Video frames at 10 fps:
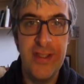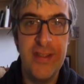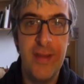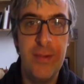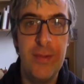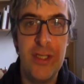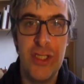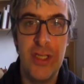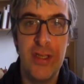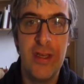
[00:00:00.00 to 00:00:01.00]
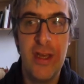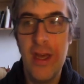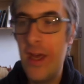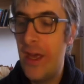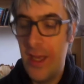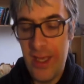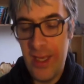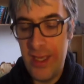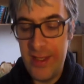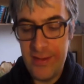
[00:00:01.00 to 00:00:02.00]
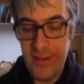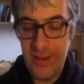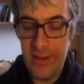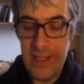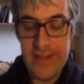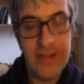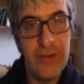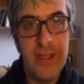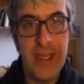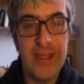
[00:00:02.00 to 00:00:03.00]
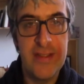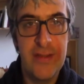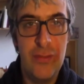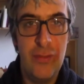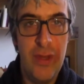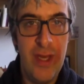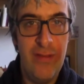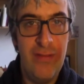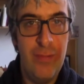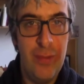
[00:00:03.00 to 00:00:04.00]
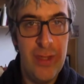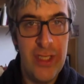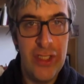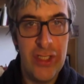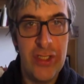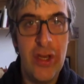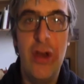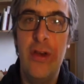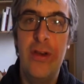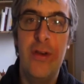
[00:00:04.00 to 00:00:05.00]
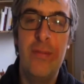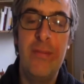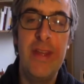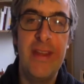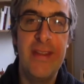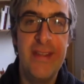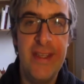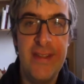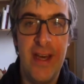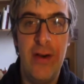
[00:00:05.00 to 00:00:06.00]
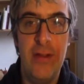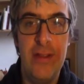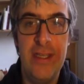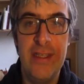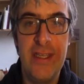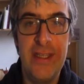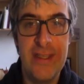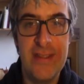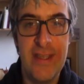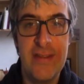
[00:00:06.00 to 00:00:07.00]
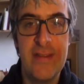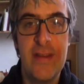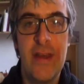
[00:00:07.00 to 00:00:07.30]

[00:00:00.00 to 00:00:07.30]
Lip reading: data publishing. In the last screencast, we have published a metadata only dataset,